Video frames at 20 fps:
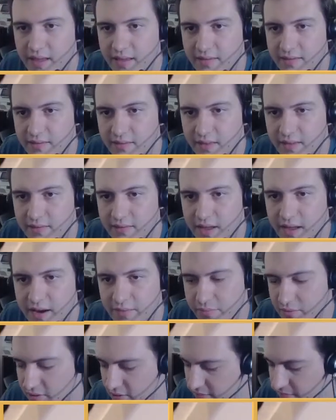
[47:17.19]
So this kind of
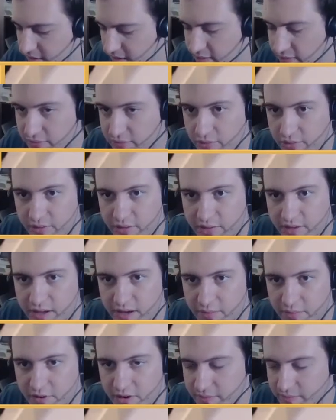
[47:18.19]
broken banister or this kind of
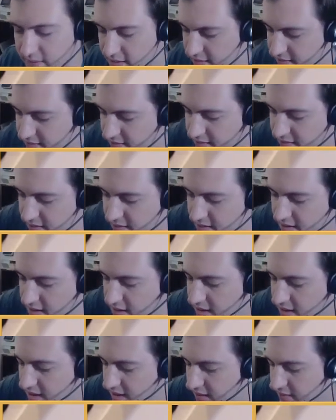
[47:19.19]
broken banister
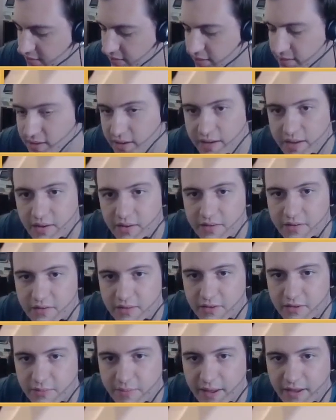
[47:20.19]
is just going to go into this
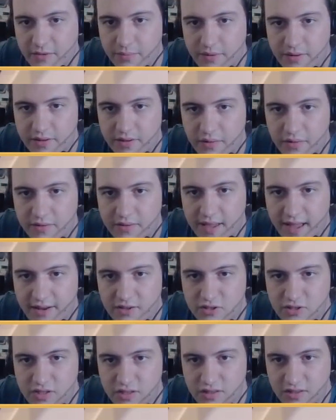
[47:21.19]
space, but it's going to attach
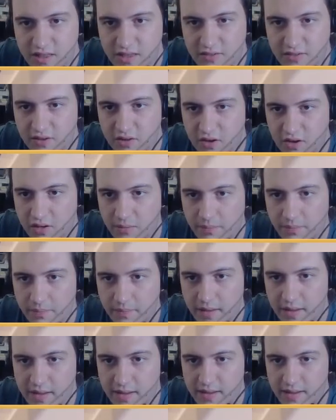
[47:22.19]
to this column
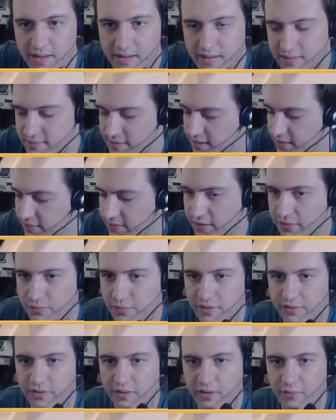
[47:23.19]
instead of this one,
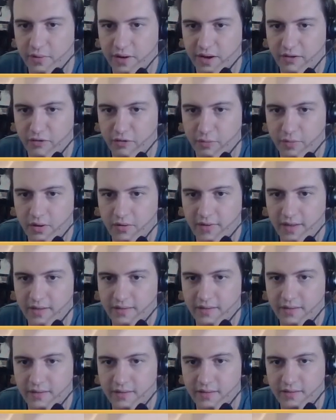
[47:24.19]
so that when I remove it,
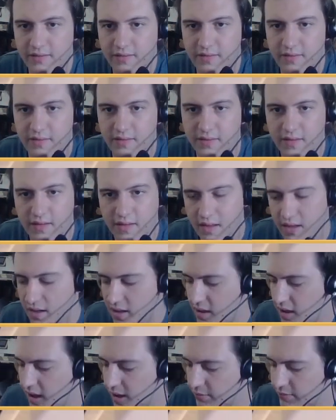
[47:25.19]

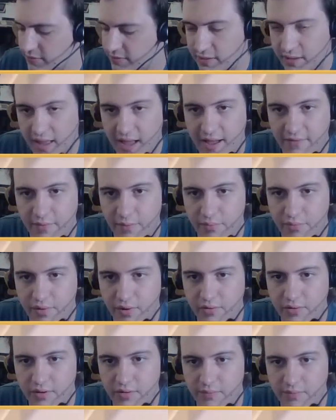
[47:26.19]
I will still have a
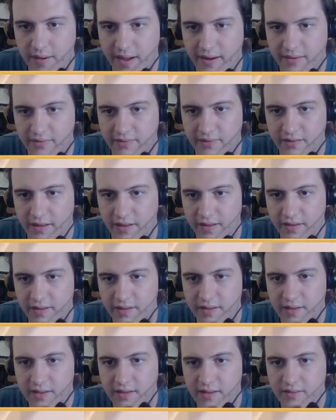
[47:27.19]
broken banister
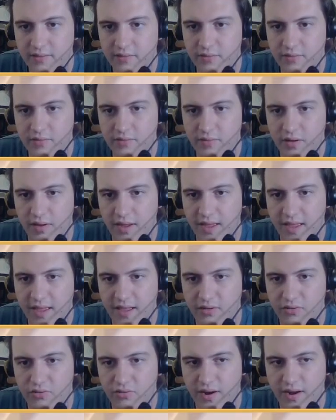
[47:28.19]
here
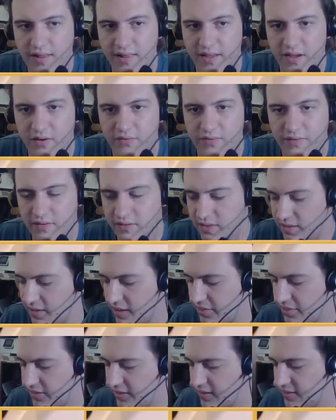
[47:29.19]
trailing off into the
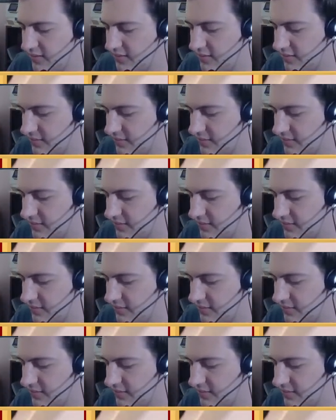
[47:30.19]
nothingness.